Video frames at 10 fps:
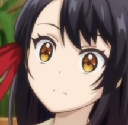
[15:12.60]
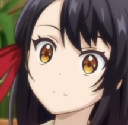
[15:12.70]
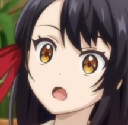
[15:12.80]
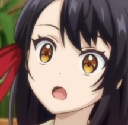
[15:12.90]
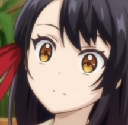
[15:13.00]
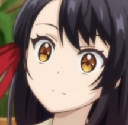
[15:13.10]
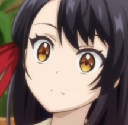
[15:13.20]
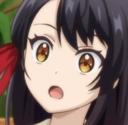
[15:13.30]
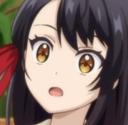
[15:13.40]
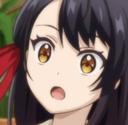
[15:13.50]
asking for
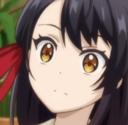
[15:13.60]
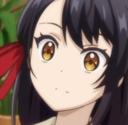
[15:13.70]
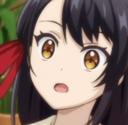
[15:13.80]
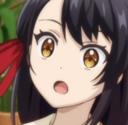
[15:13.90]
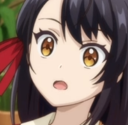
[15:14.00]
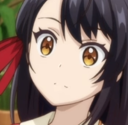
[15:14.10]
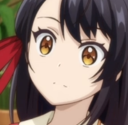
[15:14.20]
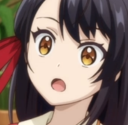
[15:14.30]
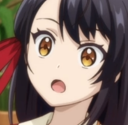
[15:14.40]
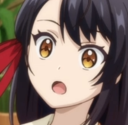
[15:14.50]
Joja plants to
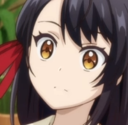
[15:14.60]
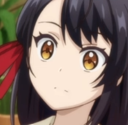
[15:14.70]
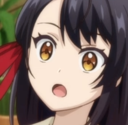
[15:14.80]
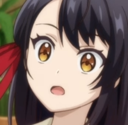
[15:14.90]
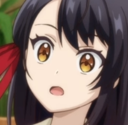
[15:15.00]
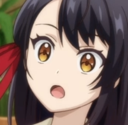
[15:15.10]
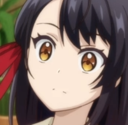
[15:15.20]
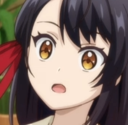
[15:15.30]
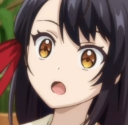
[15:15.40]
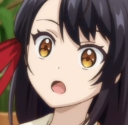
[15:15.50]
heal that
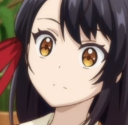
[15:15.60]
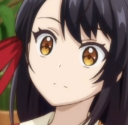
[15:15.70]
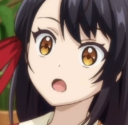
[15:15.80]
injured kid.